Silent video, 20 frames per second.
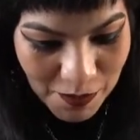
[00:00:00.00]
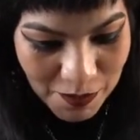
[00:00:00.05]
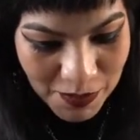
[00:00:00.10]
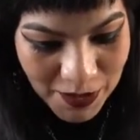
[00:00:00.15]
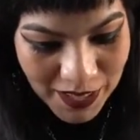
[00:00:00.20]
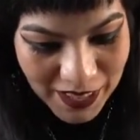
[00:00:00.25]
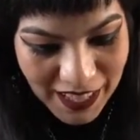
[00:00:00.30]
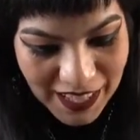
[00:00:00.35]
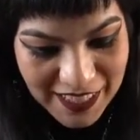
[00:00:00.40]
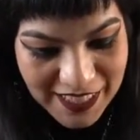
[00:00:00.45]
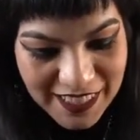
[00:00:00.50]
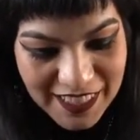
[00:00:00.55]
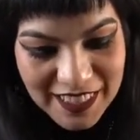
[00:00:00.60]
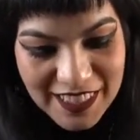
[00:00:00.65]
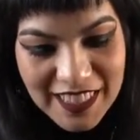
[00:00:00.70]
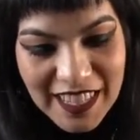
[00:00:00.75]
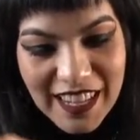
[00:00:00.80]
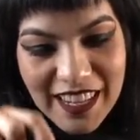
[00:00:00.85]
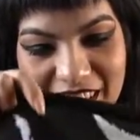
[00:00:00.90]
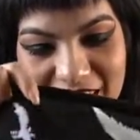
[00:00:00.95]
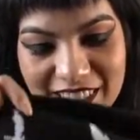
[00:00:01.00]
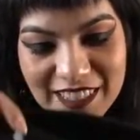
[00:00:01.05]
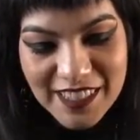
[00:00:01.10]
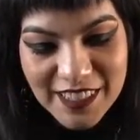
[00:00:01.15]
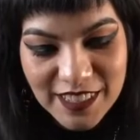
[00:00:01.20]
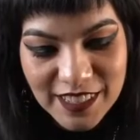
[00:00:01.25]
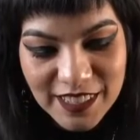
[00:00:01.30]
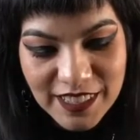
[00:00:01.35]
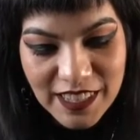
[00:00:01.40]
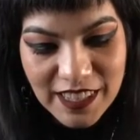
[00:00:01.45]
But let's just get
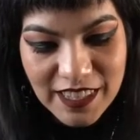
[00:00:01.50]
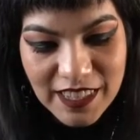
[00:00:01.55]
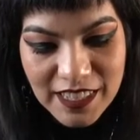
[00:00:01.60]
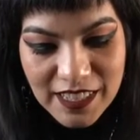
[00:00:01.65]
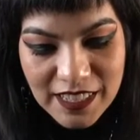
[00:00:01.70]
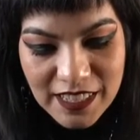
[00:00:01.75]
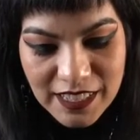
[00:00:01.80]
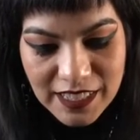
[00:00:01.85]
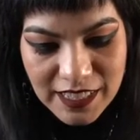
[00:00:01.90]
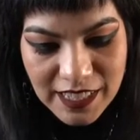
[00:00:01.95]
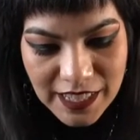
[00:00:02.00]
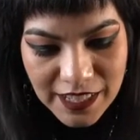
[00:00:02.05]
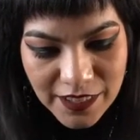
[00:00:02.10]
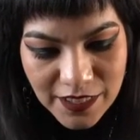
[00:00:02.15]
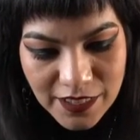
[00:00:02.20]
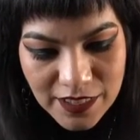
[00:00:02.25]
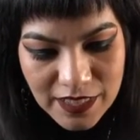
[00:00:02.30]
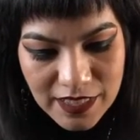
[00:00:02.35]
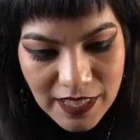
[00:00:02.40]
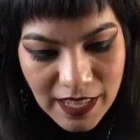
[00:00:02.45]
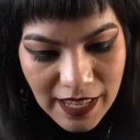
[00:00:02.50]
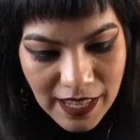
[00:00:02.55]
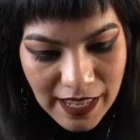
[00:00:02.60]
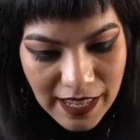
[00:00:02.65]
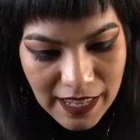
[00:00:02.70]
into the details.